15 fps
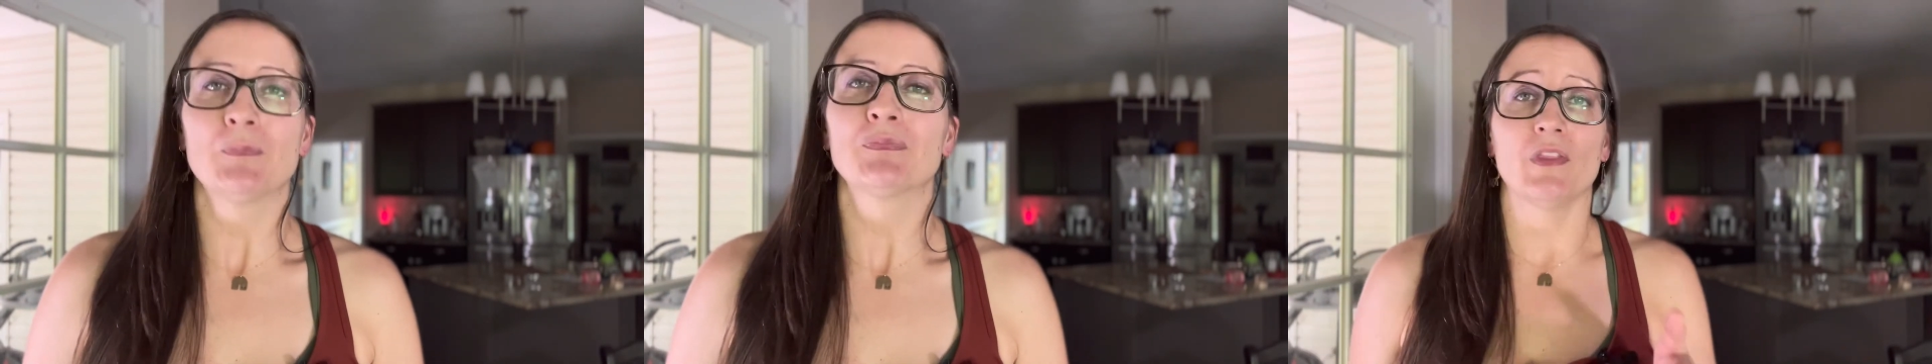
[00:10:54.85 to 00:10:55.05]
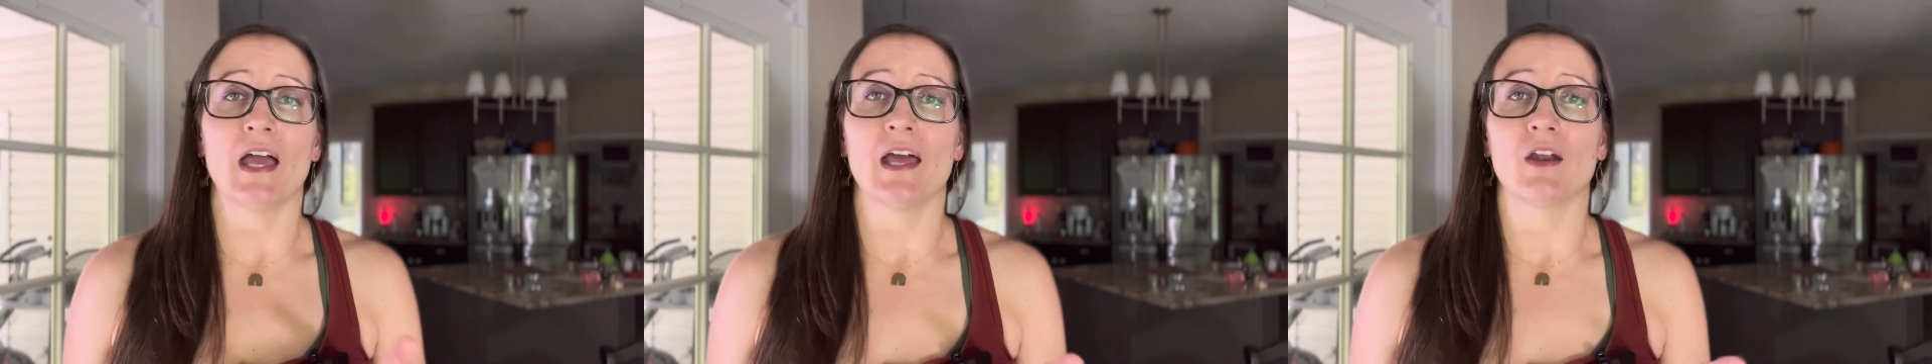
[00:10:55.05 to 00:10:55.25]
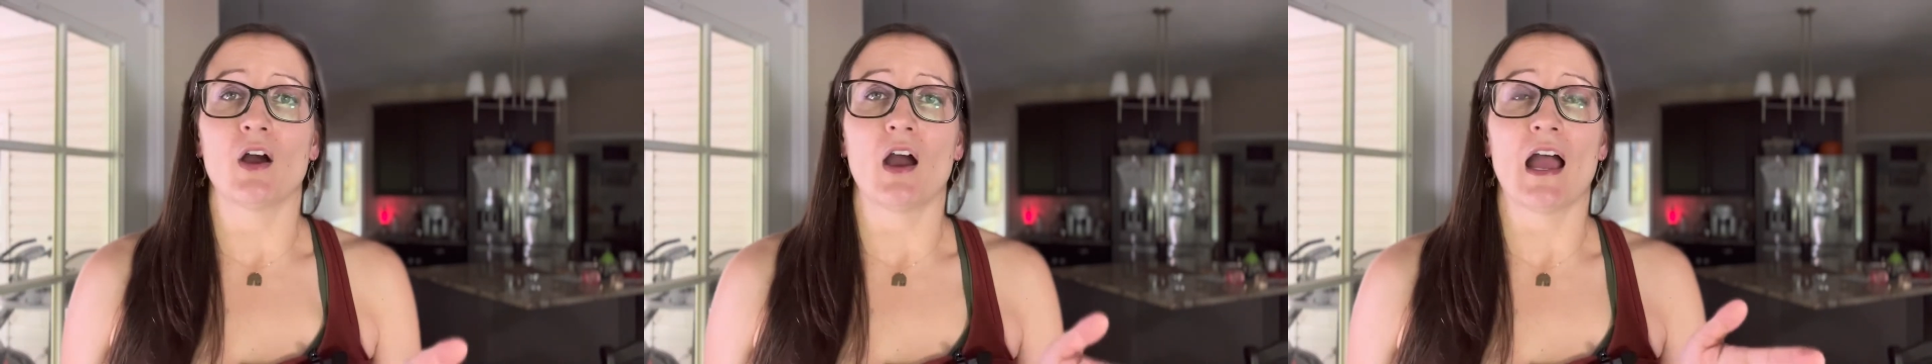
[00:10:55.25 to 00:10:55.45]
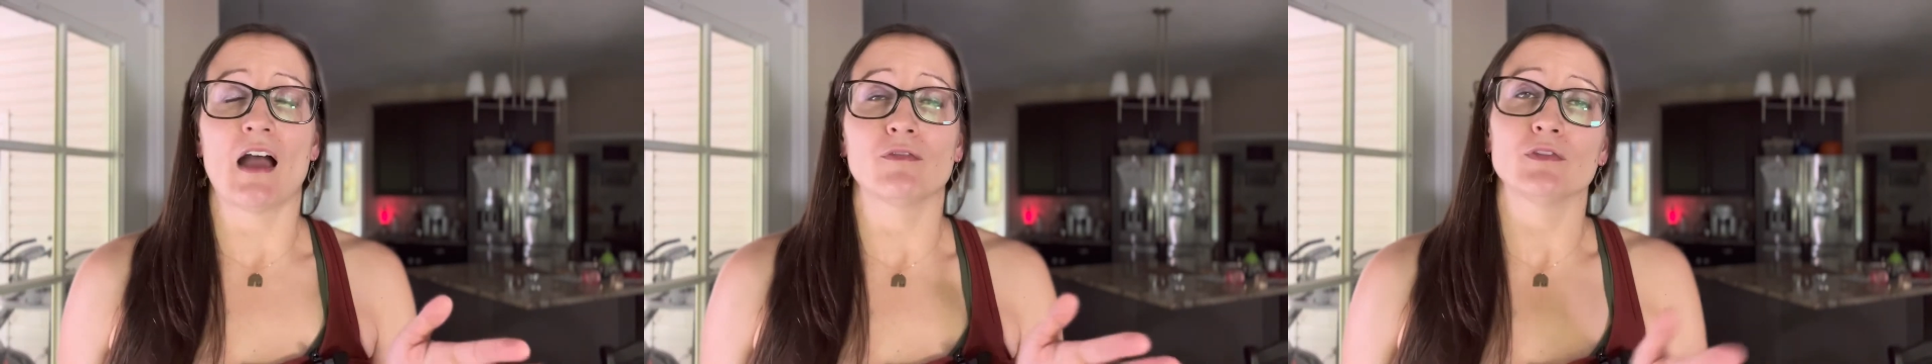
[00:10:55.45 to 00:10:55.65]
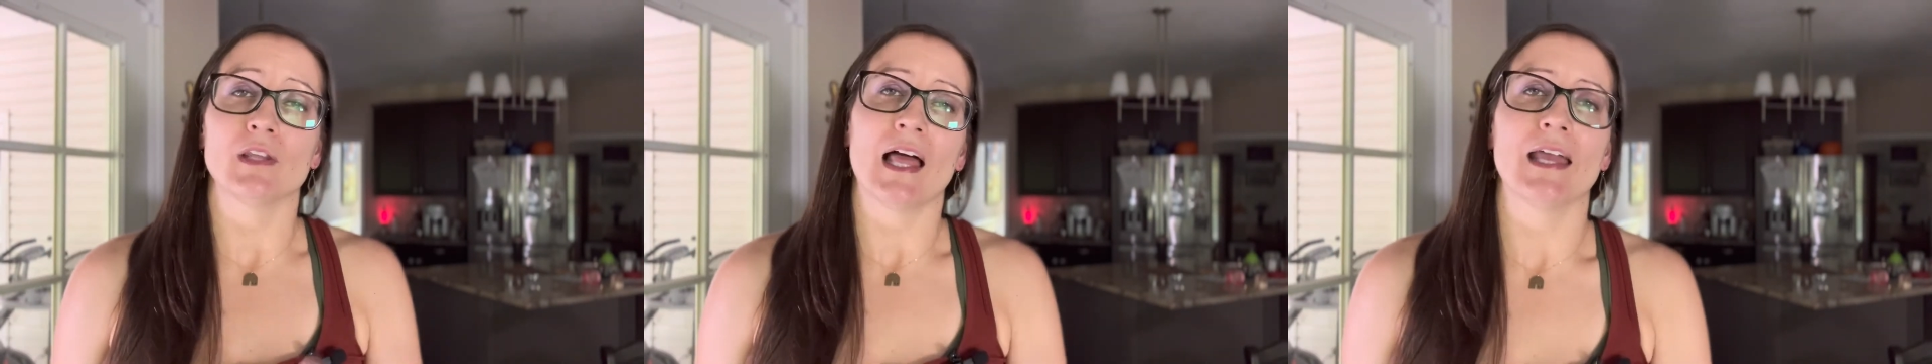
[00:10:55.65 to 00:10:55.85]
that
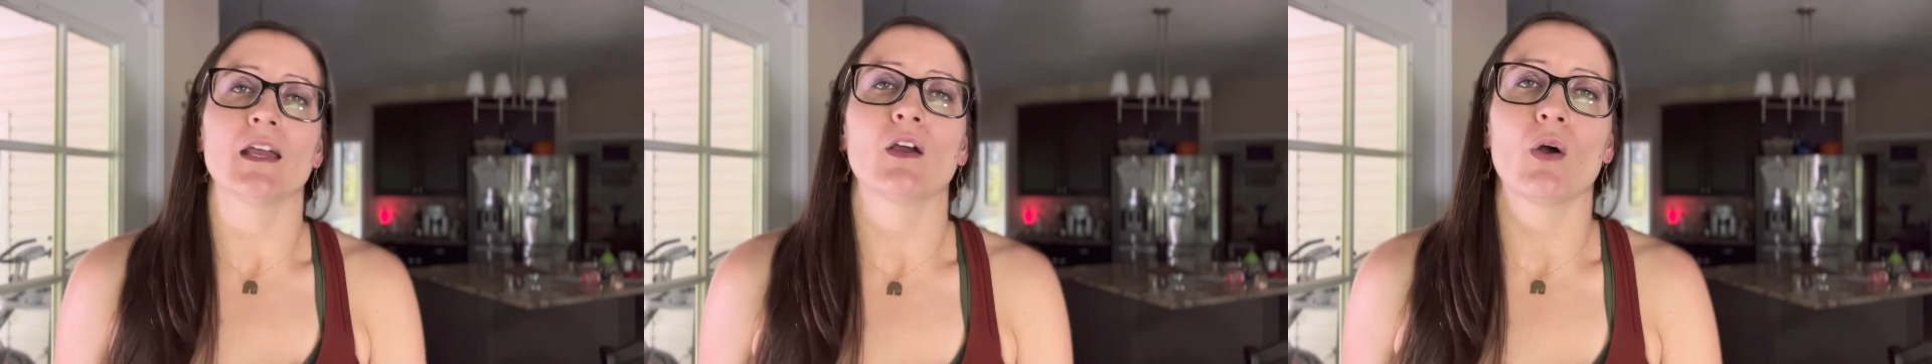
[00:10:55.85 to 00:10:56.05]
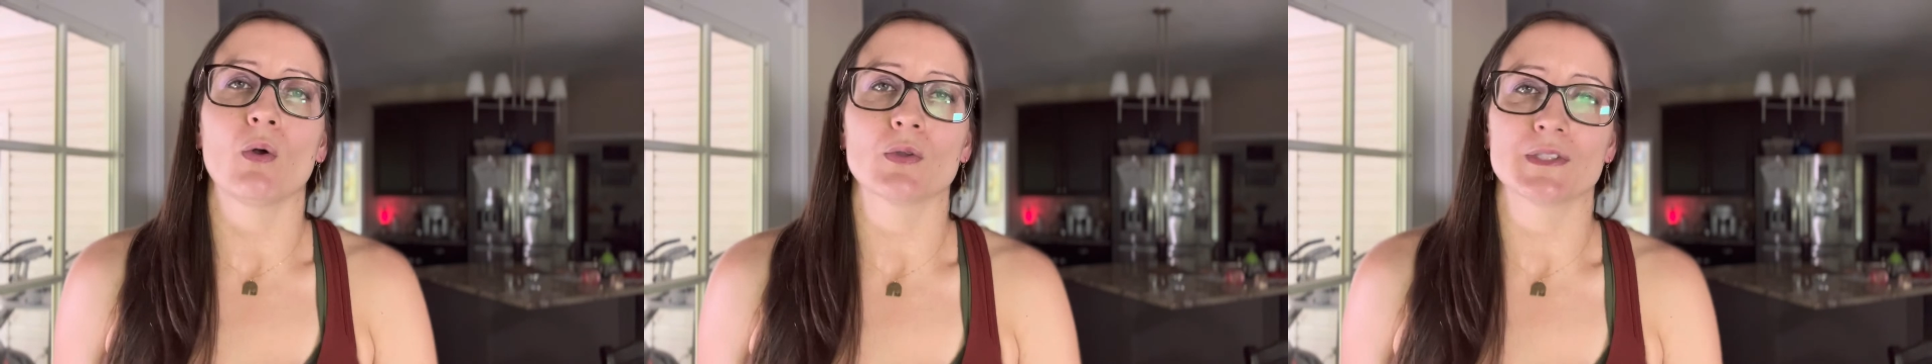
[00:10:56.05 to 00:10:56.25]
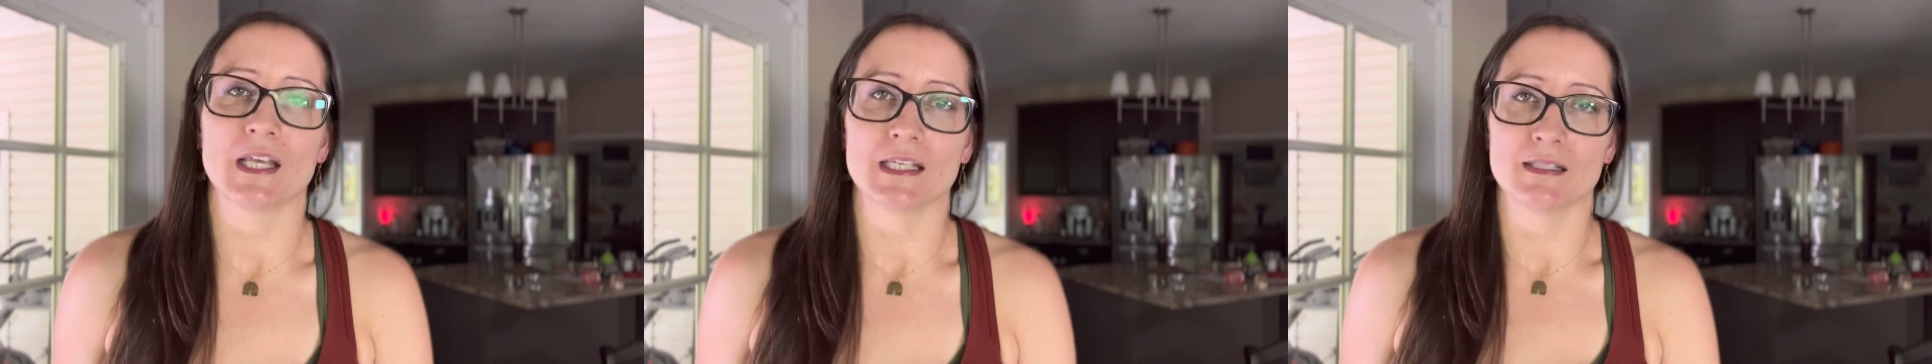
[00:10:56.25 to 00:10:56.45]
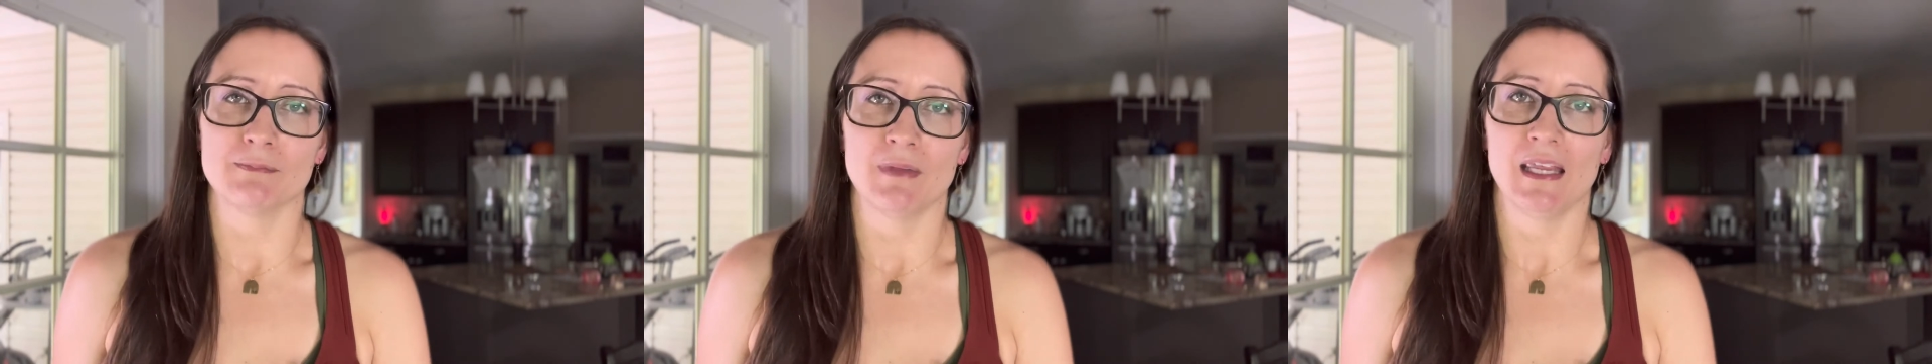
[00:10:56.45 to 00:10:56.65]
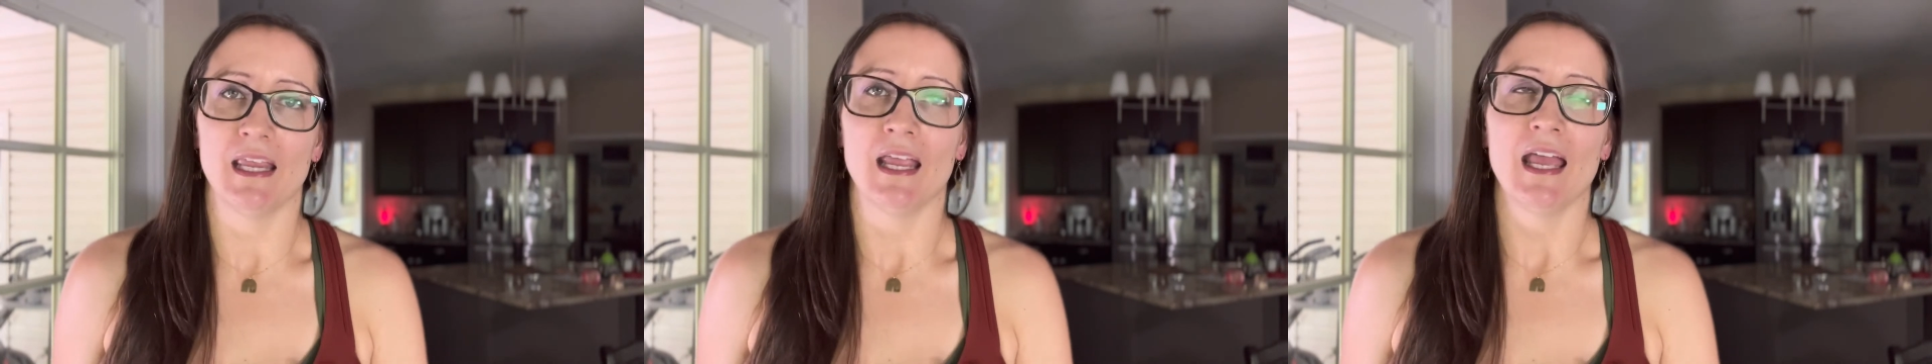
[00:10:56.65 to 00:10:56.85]
have like goals as
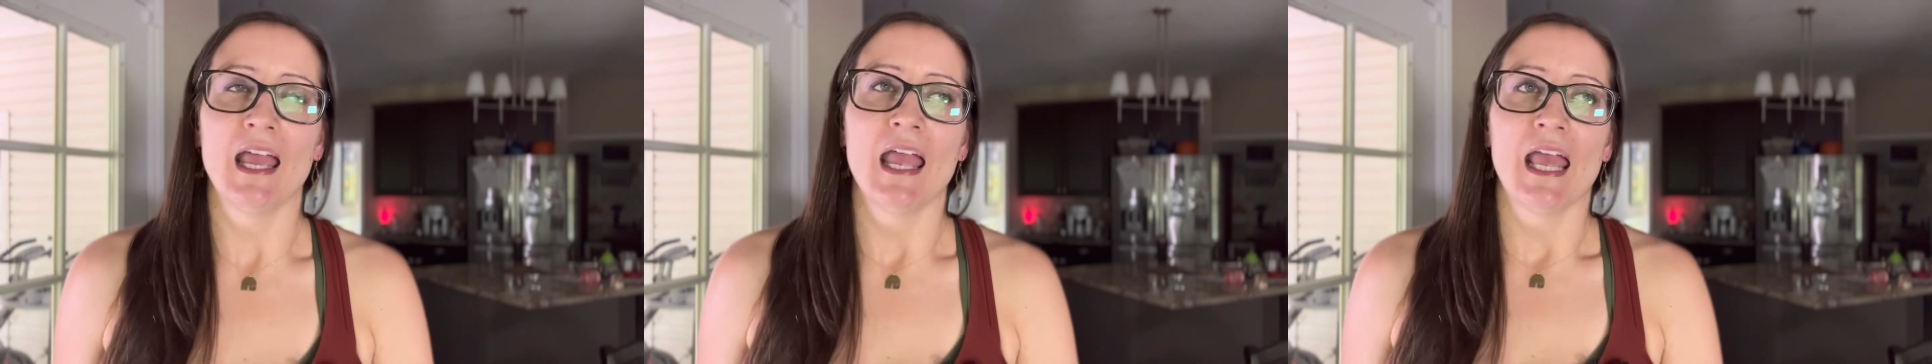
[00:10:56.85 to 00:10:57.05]
me